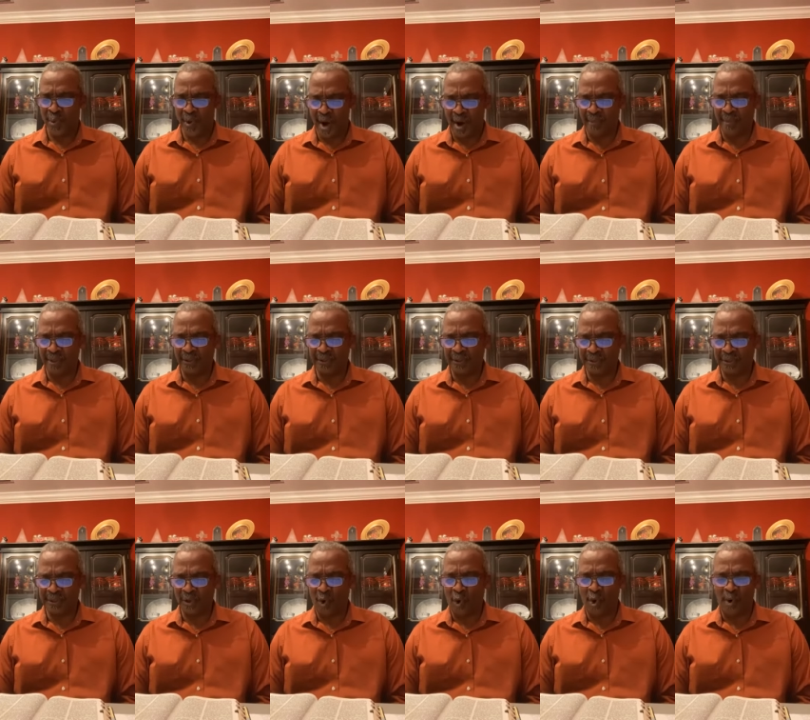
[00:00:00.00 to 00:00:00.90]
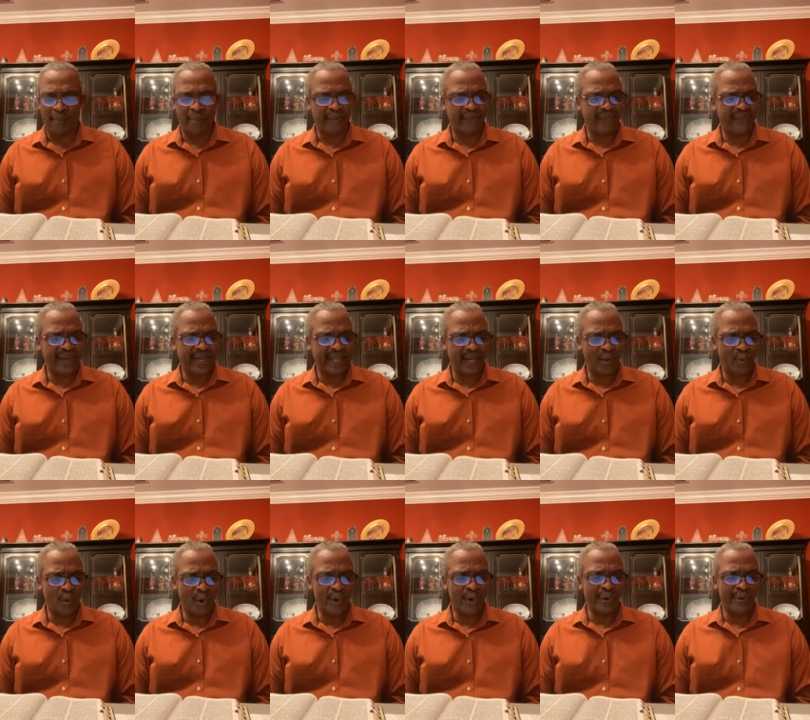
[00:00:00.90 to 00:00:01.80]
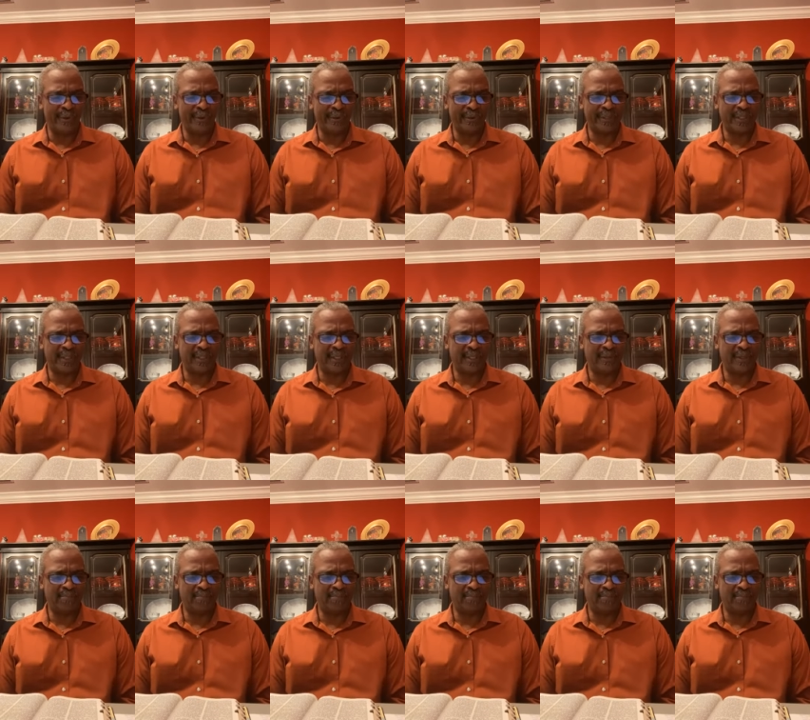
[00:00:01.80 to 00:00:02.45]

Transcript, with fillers: promise or prophetic word